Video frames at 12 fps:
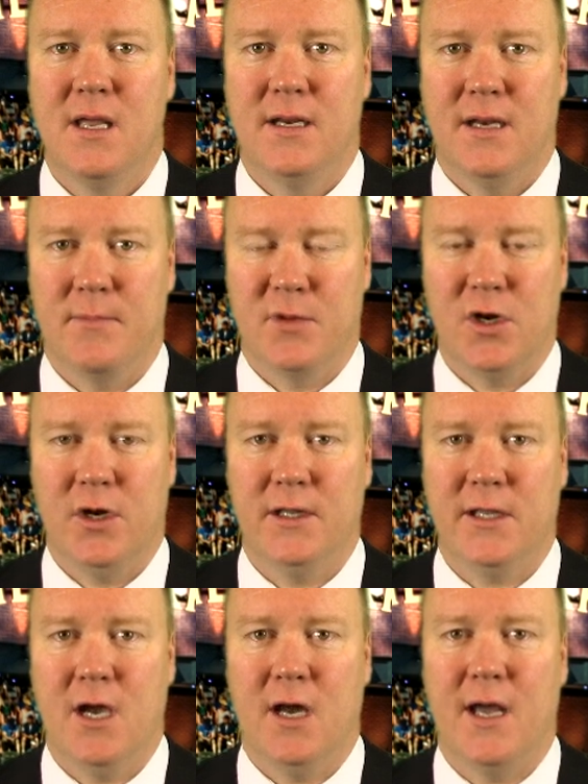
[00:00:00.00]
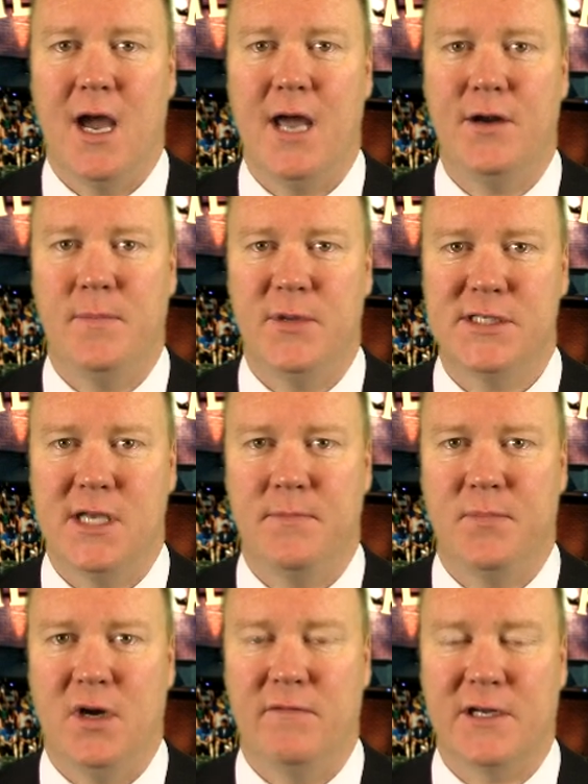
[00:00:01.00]
and I'm currently on a 100%
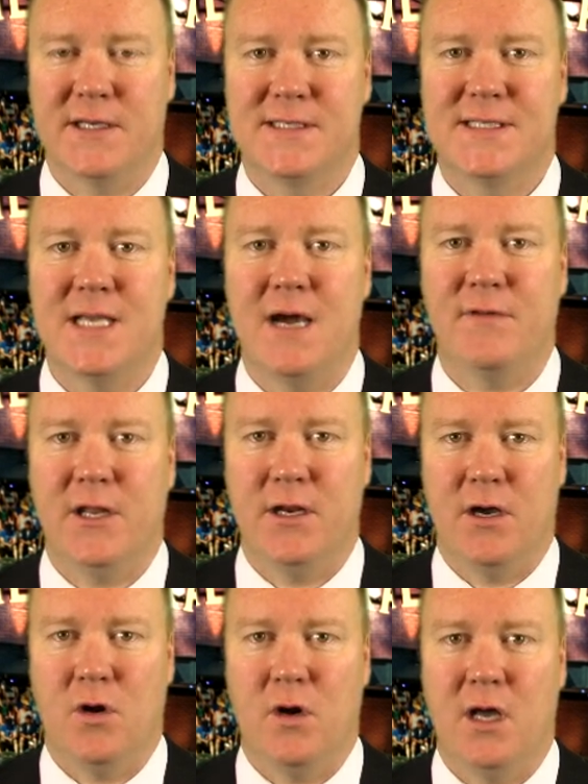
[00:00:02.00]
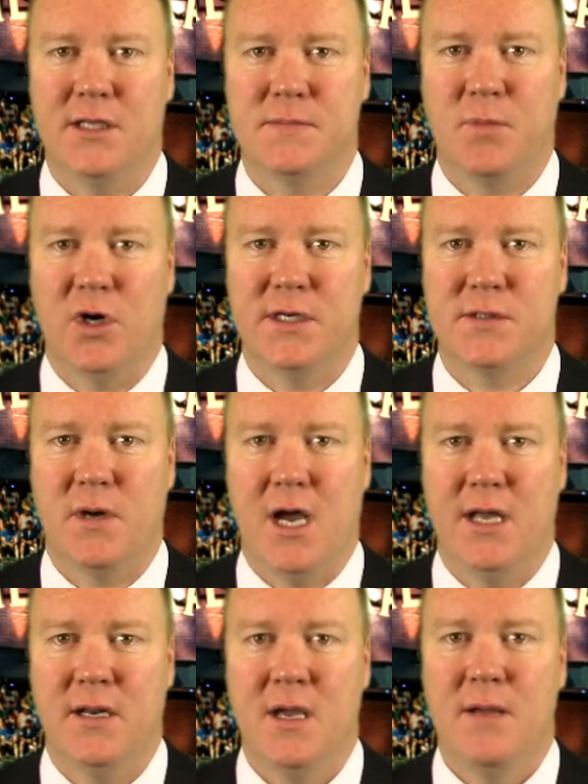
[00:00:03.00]
perfect 7-0 all sports
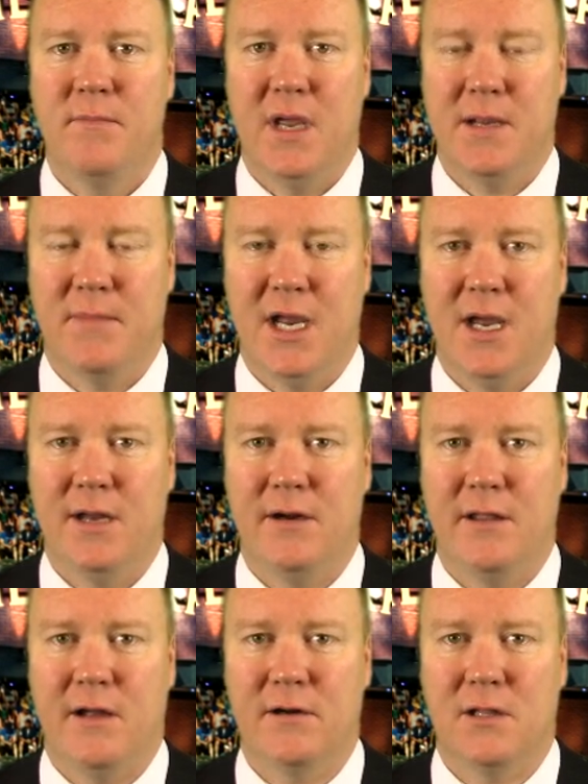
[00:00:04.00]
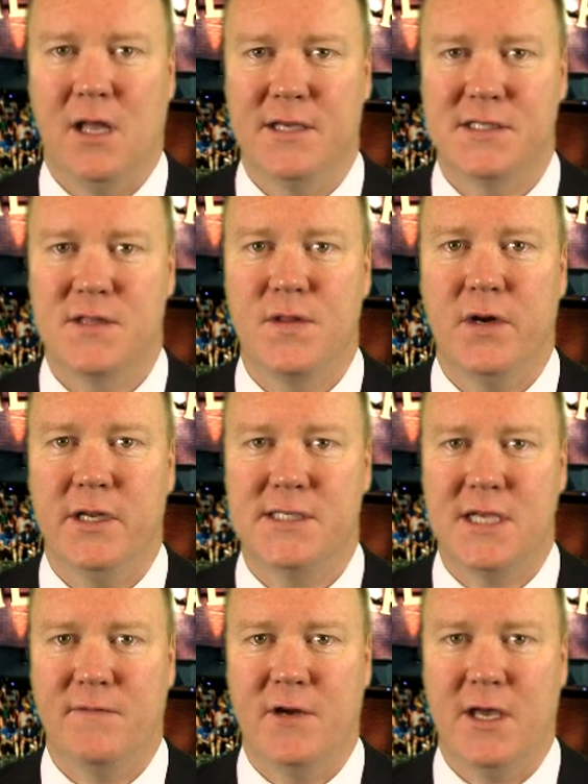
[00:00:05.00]
run, making my $100 clients
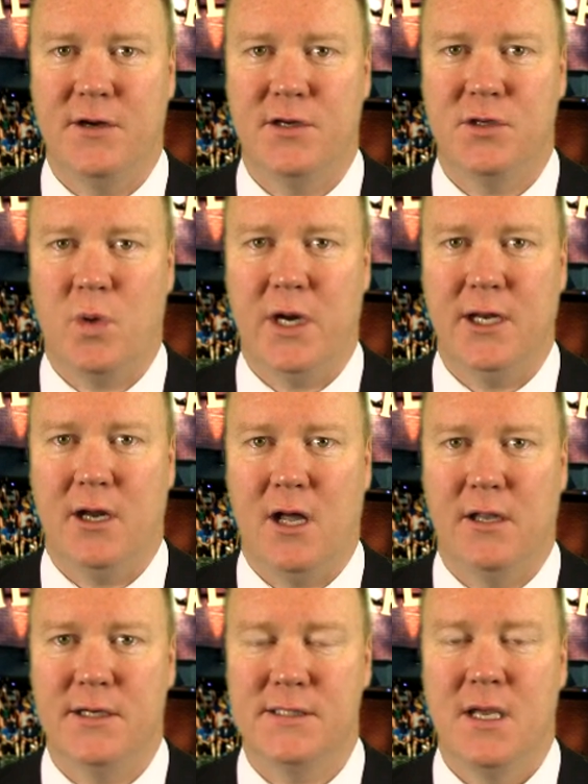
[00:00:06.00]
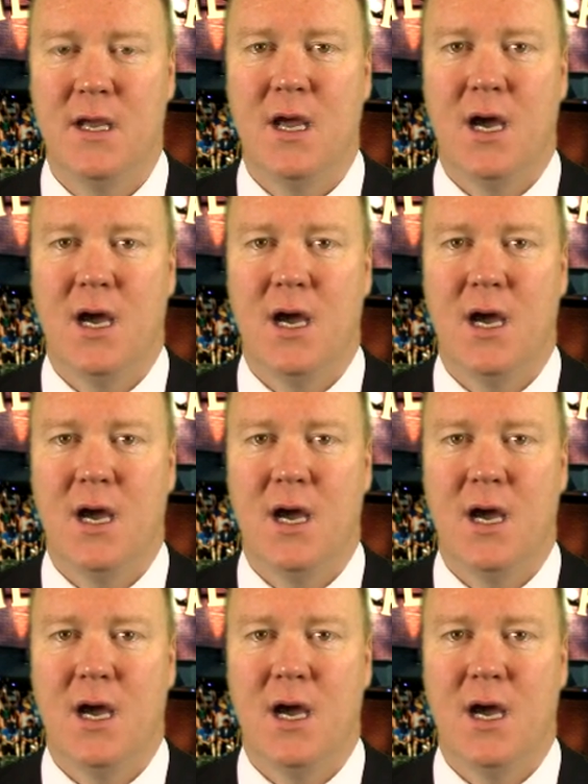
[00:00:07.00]
$3,720.